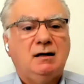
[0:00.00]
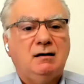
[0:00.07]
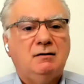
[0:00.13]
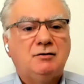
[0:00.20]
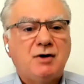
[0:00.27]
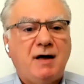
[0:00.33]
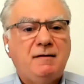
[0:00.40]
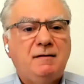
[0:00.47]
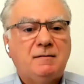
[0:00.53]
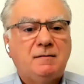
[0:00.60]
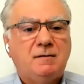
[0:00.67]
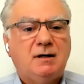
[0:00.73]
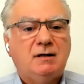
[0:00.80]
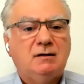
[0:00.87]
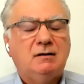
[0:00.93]
Rather
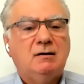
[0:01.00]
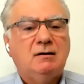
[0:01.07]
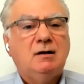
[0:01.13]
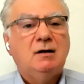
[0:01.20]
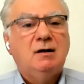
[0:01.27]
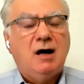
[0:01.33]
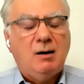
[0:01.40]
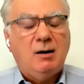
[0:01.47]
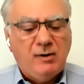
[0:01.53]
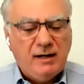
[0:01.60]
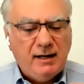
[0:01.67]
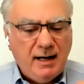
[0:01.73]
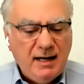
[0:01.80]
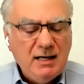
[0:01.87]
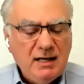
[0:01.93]
than
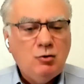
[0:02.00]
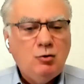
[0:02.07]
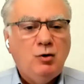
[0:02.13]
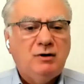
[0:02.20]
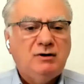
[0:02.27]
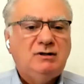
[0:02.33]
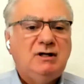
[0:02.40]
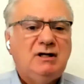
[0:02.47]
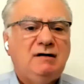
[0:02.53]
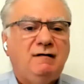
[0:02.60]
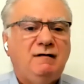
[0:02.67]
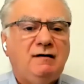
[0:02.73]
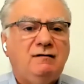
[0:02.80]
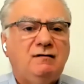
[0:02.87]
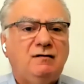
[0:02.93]
applying quantitative
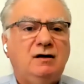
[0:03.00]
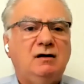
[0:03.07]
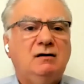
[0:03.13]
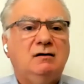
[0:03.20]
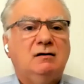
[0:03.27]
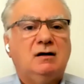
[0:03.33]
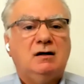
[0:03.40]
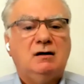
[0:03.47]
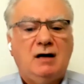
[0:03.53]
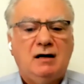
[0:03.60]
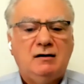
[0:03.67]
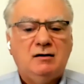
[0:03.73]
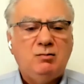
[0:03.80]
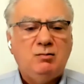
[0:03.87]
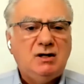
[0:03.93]
easing
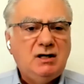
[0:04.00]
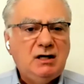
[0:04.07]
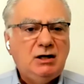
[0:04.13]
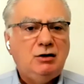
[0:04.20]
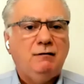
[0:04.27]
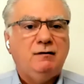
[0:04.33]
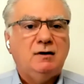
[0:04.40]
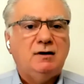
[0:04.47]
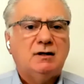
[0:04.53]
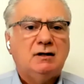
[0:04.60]
at the beginning of the